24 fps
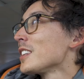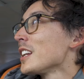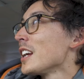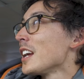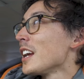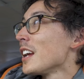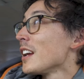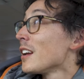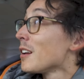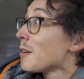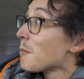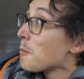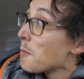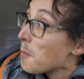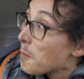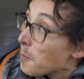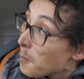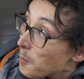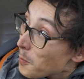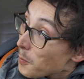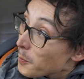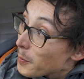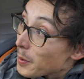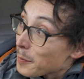Owen and I got just
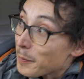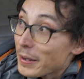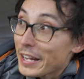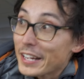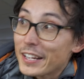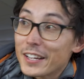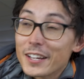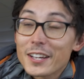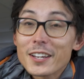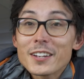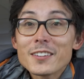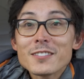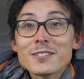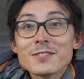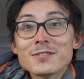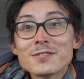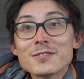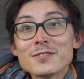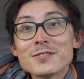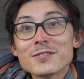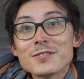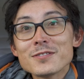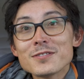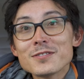1 meal on the
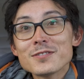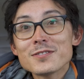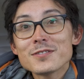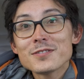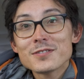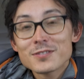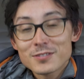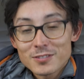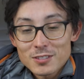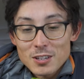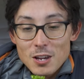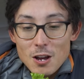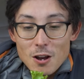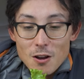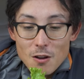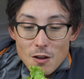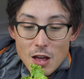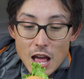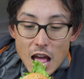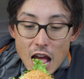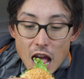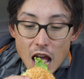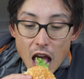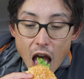boat, which was a dinner
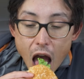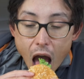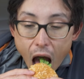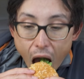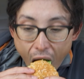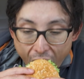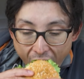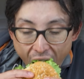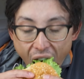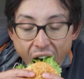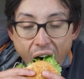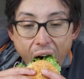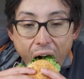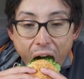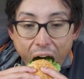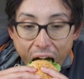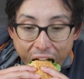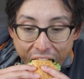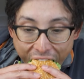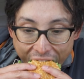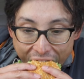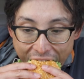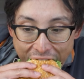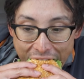of 2 bacon
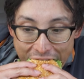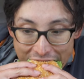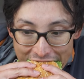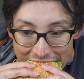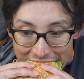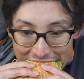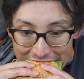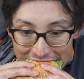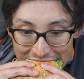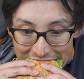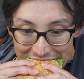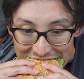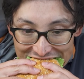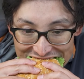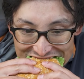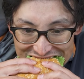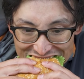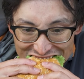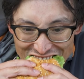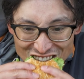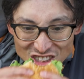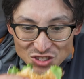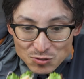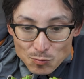cheeseburgers with a side of
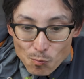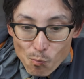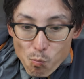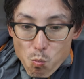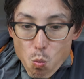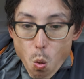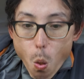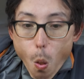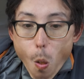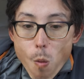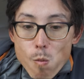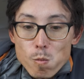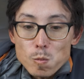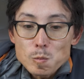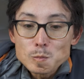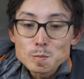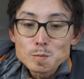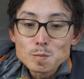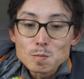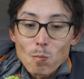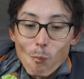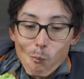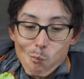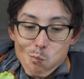fries. In
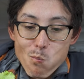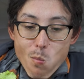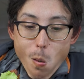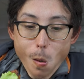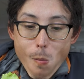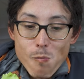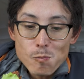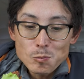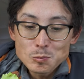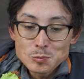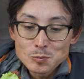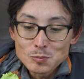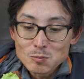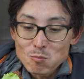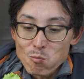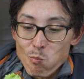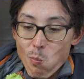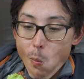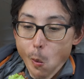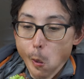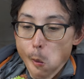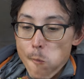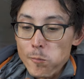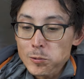total, our meal was
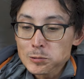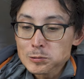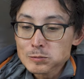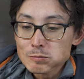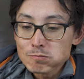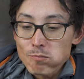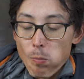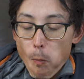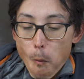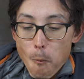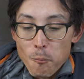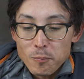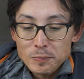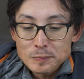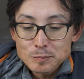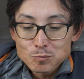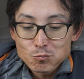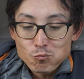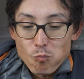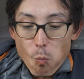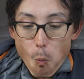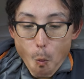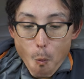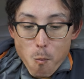$23 for the 2 of
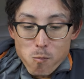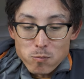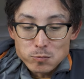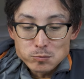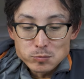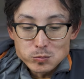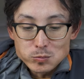us.